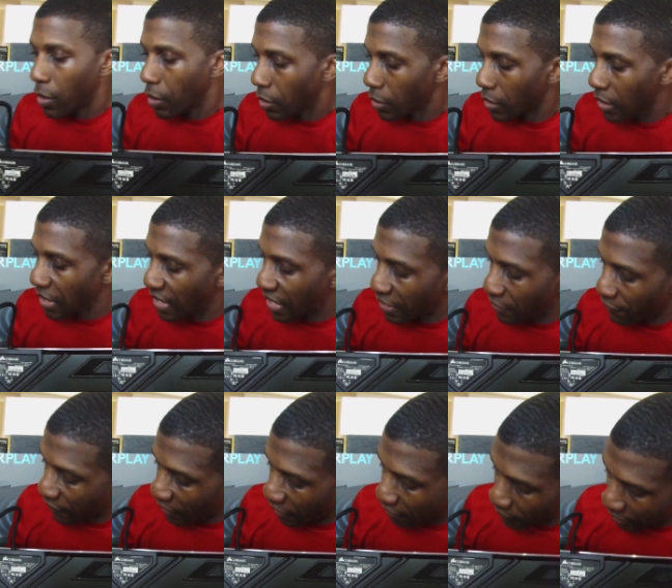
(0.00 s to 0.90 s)

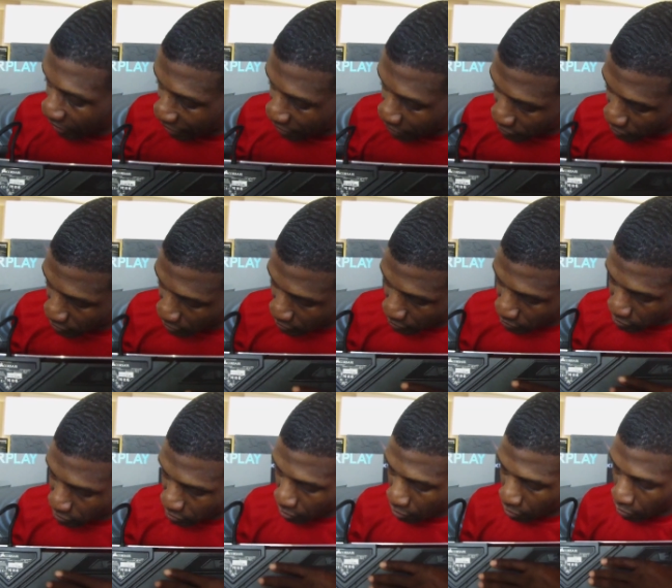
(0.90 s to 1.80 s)
K95 has
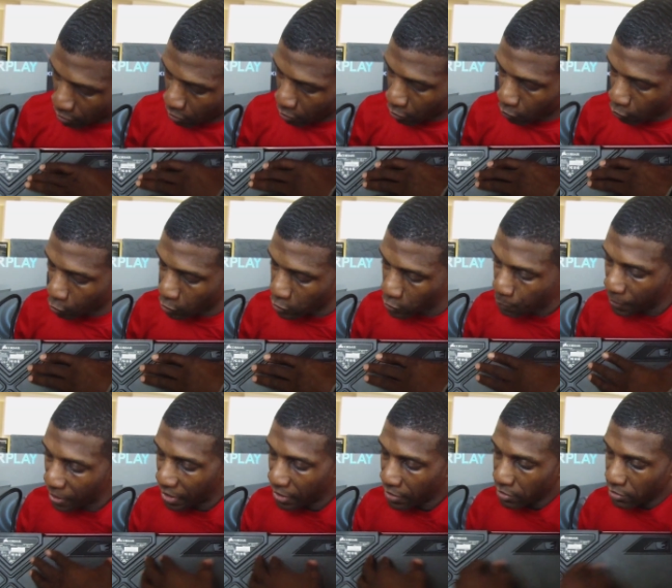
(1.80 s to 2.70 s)
these cross
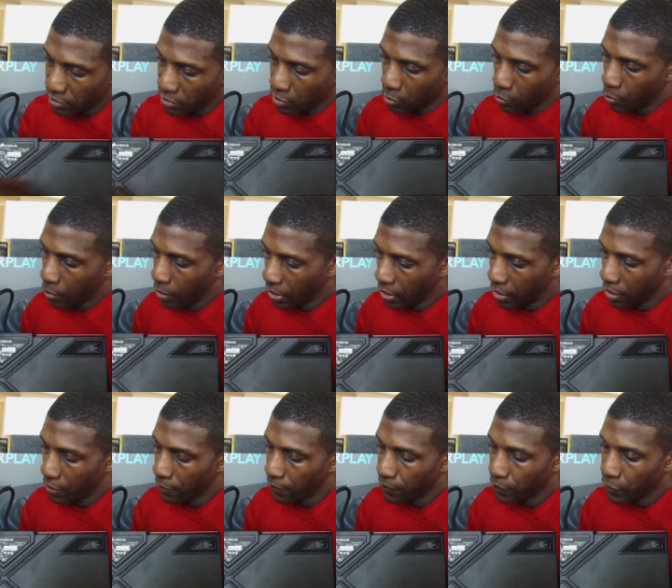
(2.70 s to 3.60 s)
patterns to where,